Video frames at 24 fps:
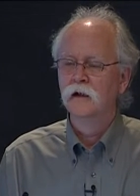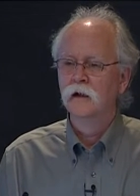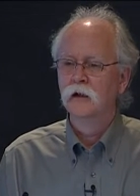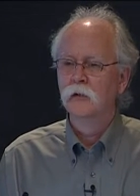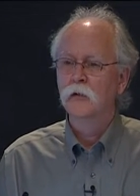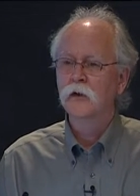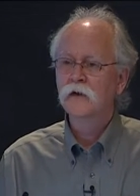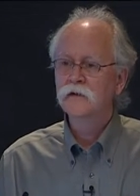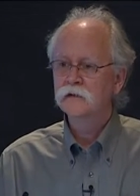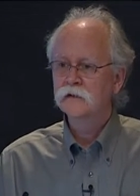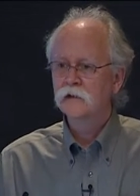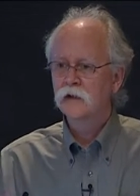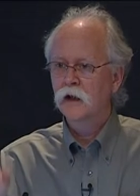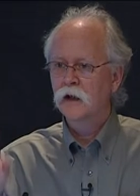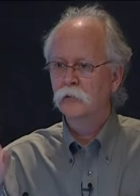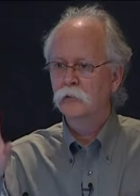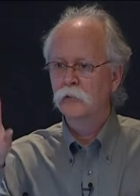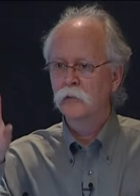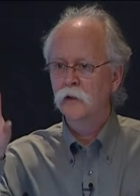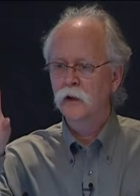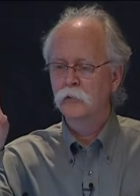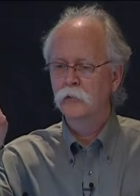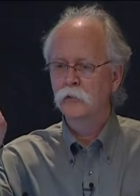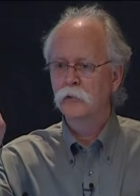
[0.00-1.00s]
what's a,
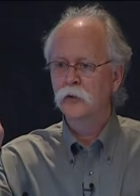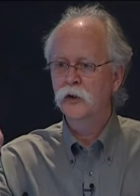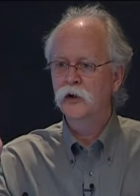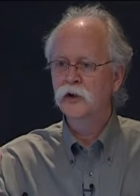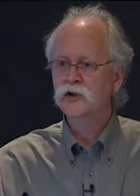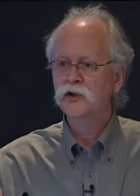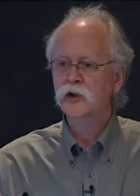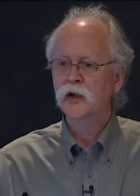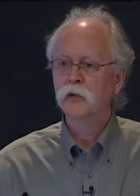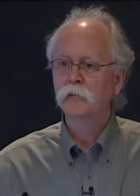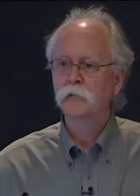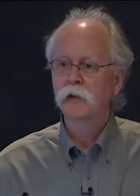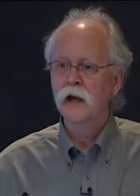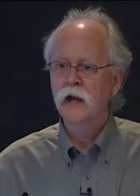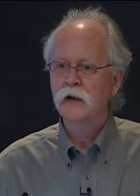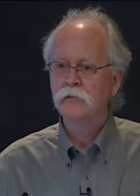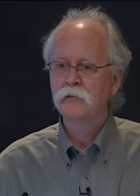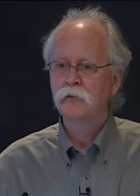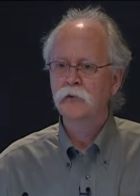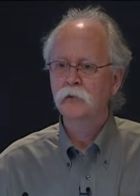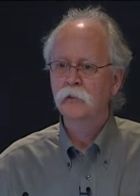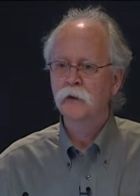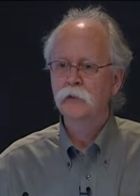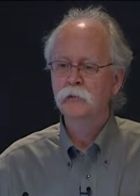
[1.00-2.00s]
a, bridging
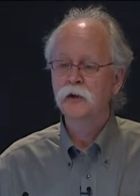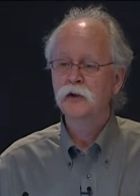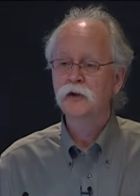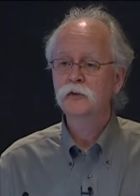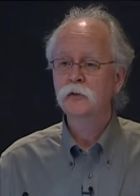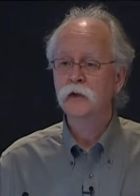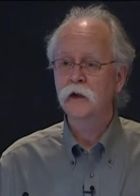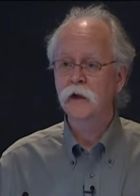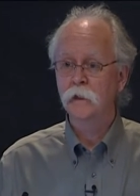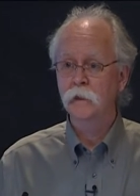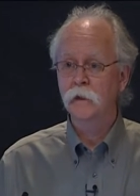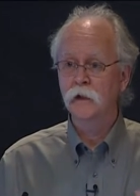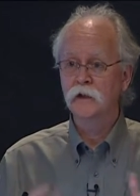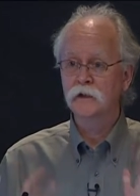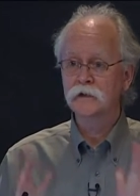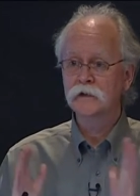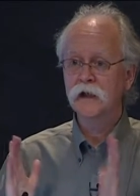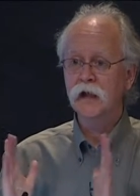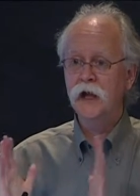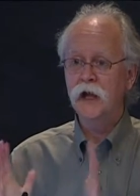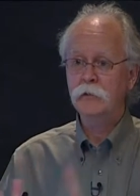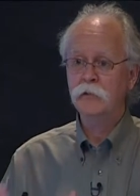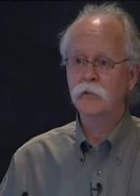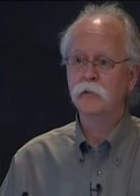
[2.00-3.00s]
platform in between that is
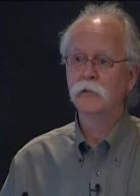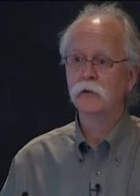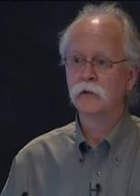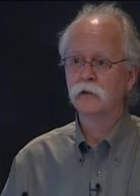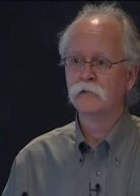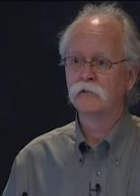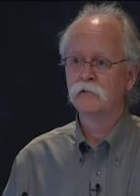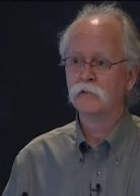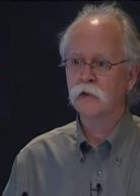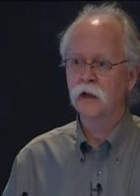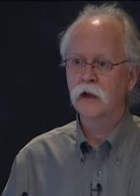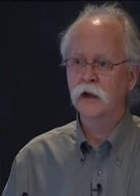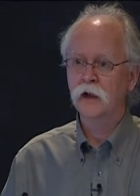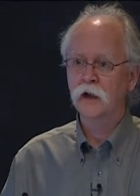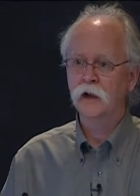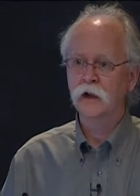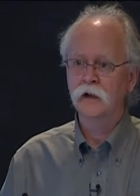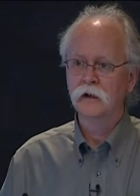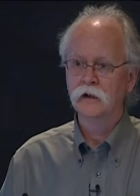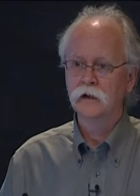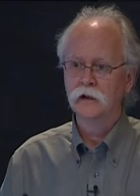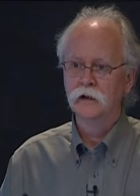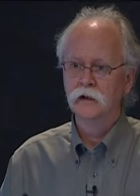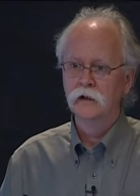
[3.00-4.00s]
capable of
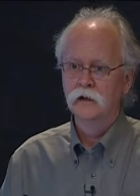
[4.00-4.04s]
running